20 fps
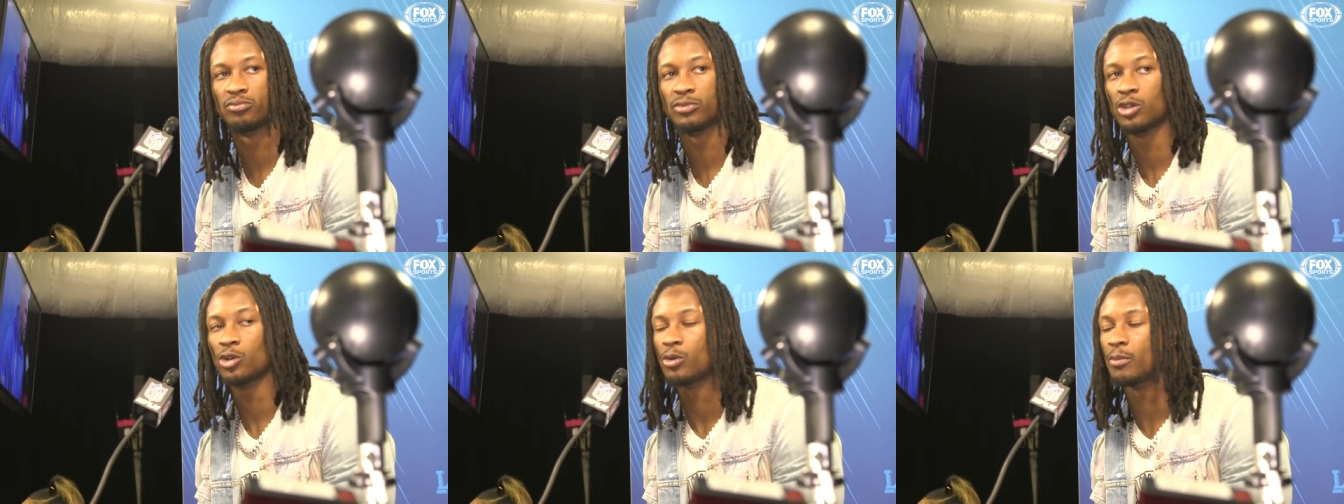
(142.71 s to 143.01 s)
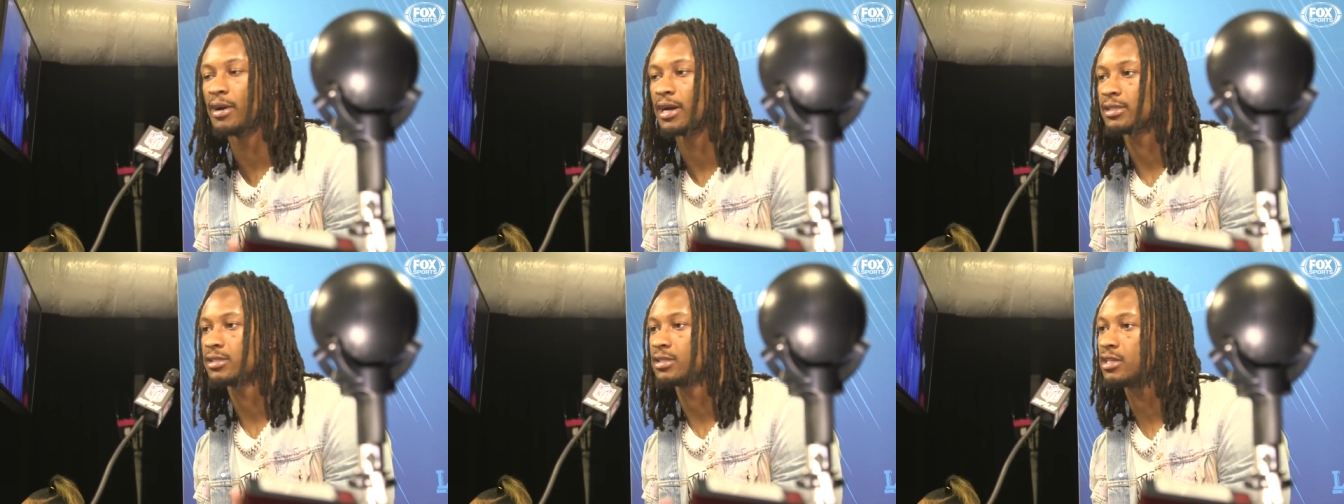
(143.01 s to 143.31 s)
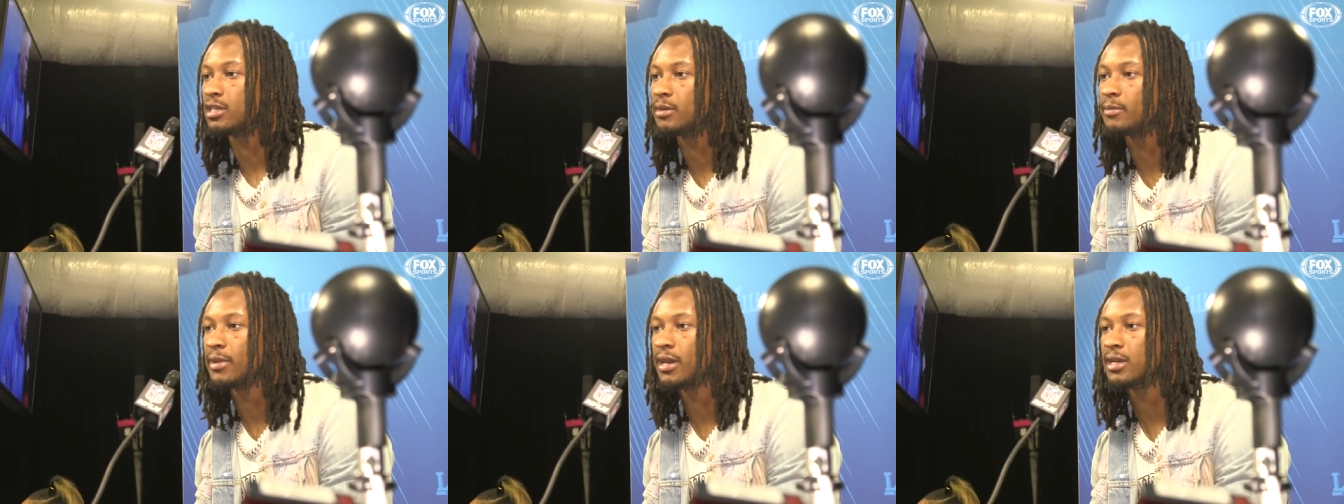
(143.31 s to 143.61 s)
be with my
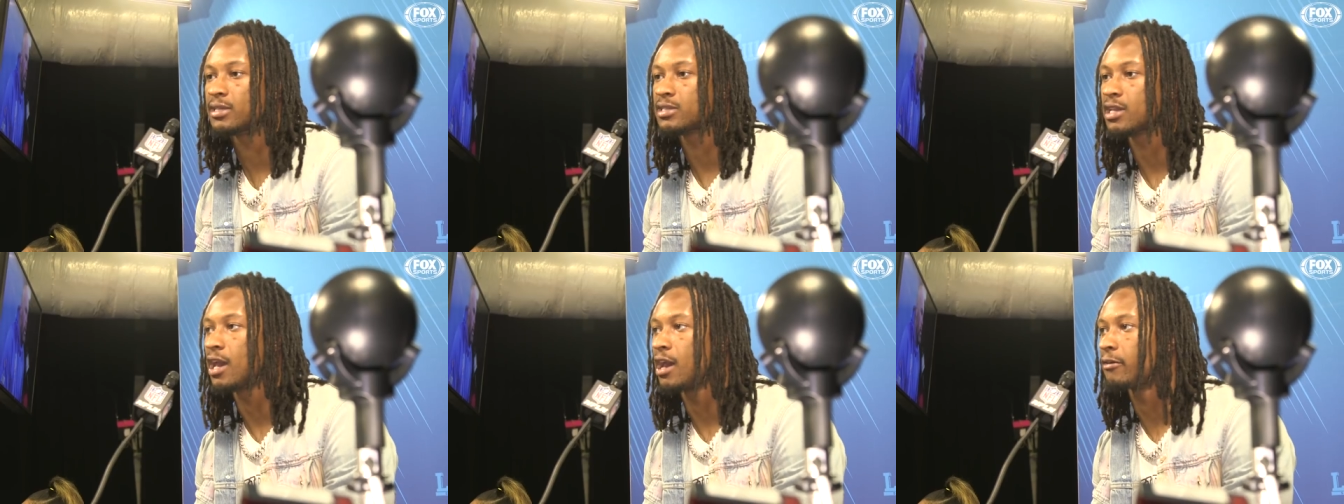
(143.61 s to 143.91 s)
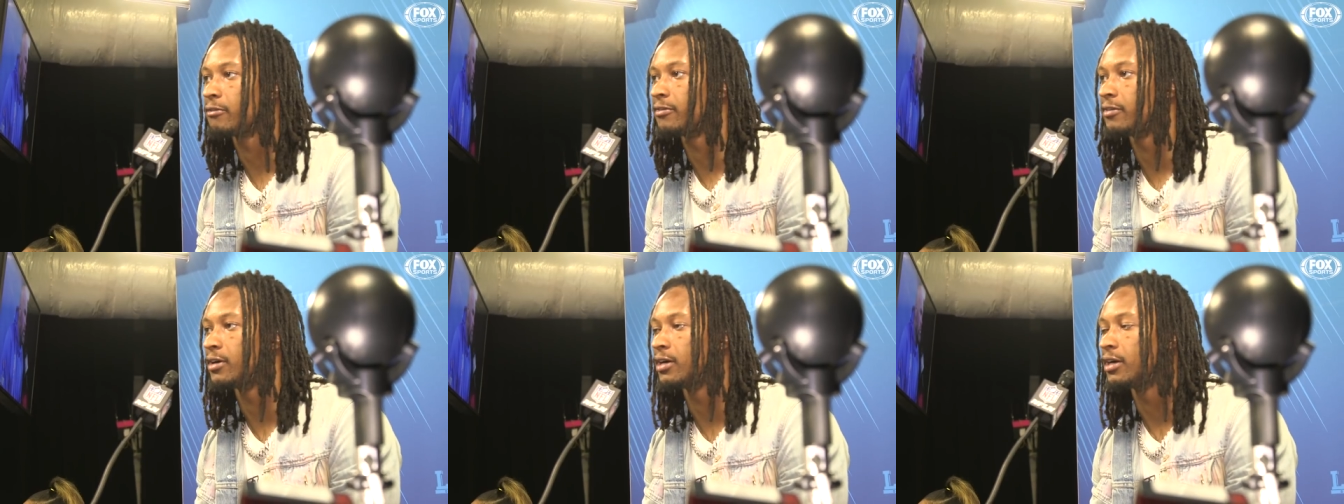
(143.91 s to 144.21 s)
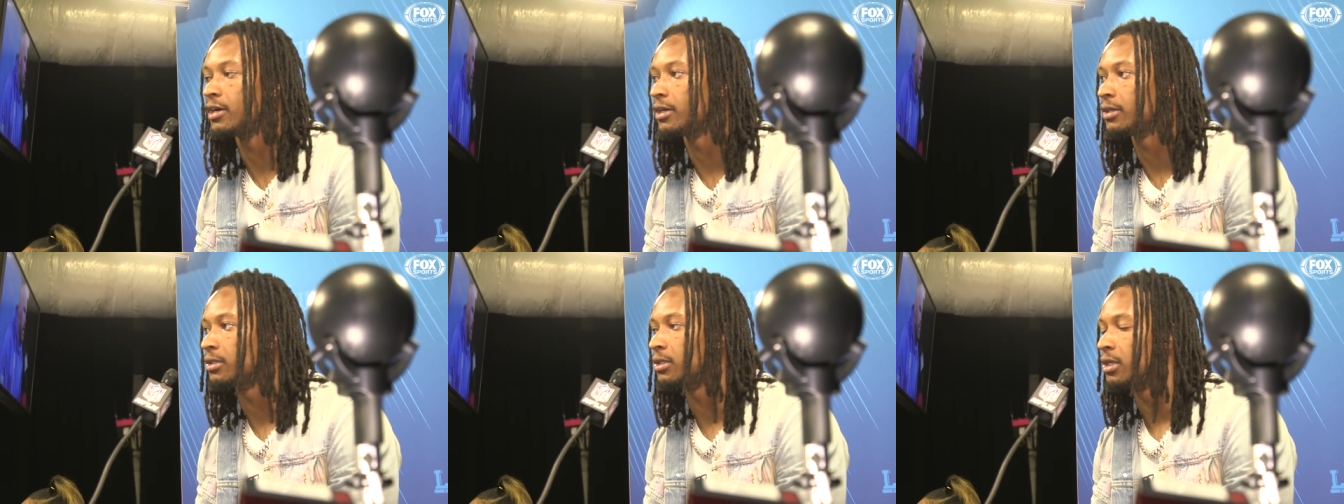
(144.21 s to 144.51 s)
teammates, have
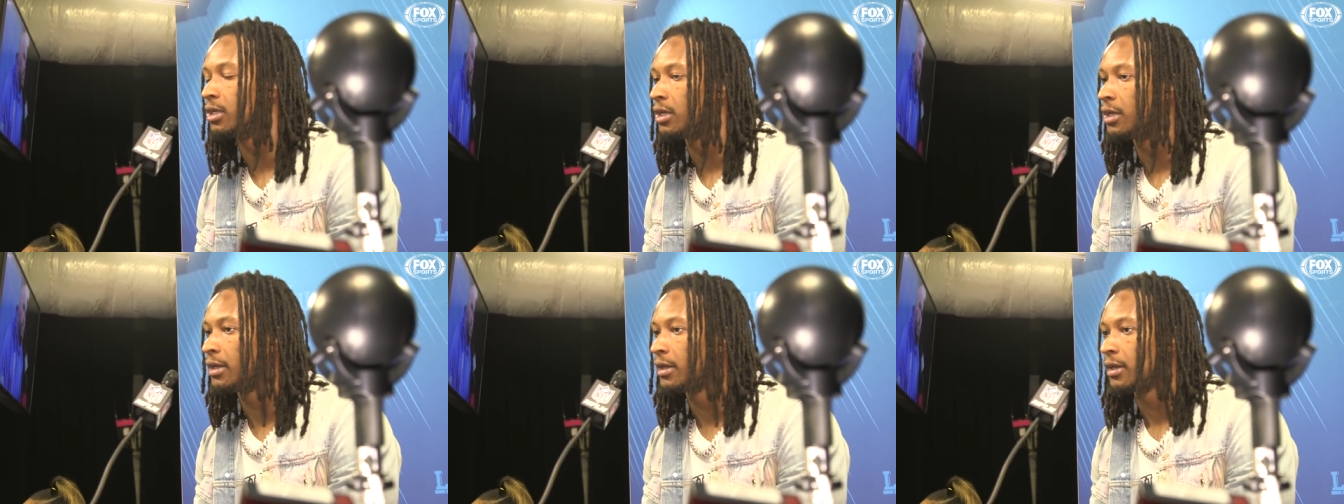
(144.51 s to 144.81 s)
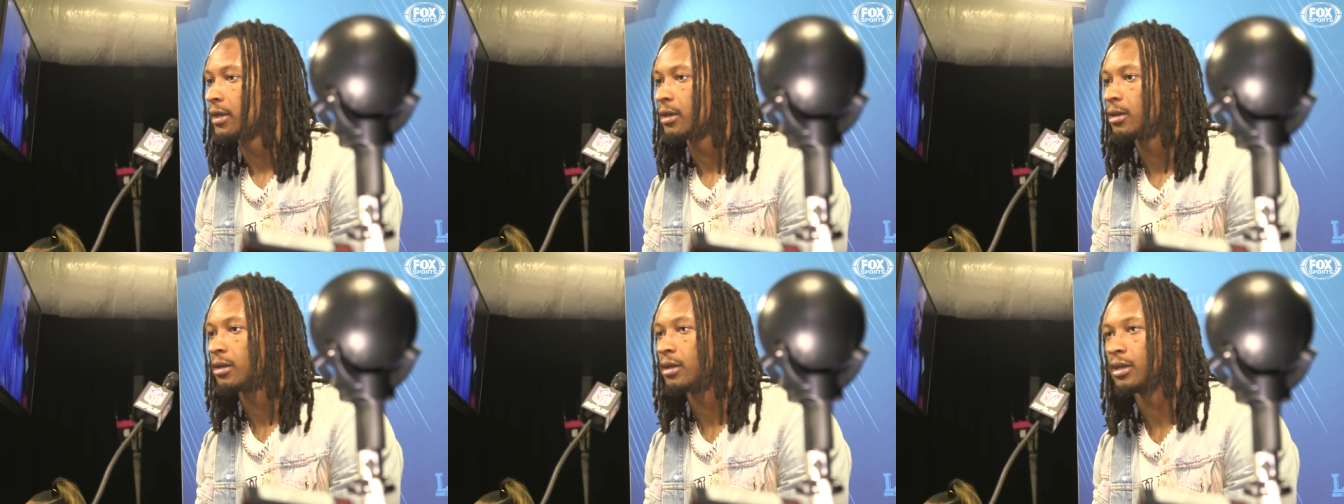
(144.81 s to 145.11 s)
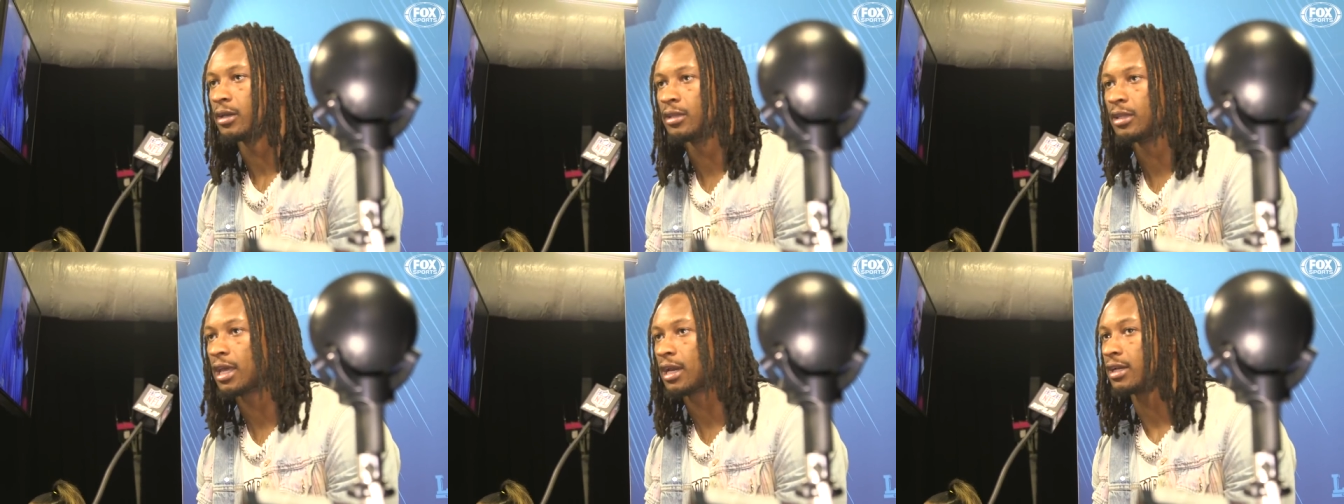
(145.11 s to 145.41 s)
fun,
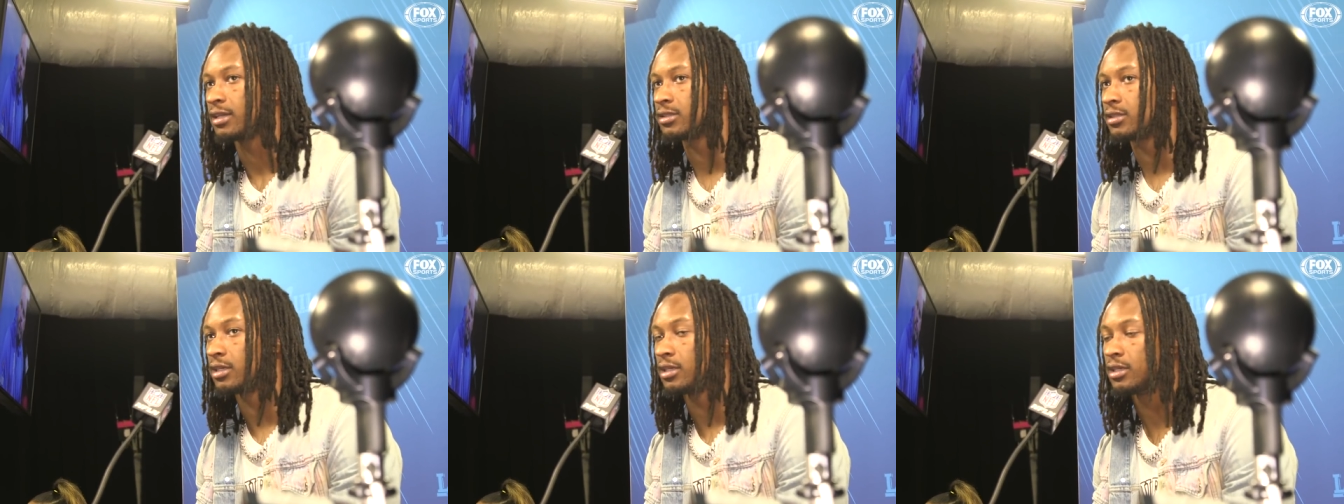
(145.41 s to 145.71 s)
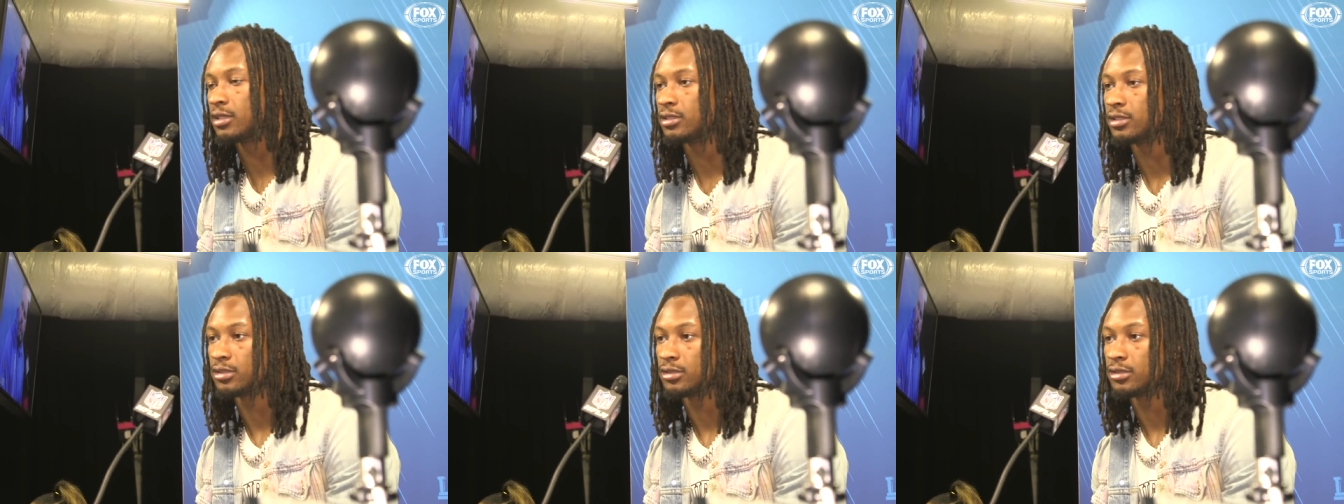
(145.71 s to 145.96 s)
and like I said,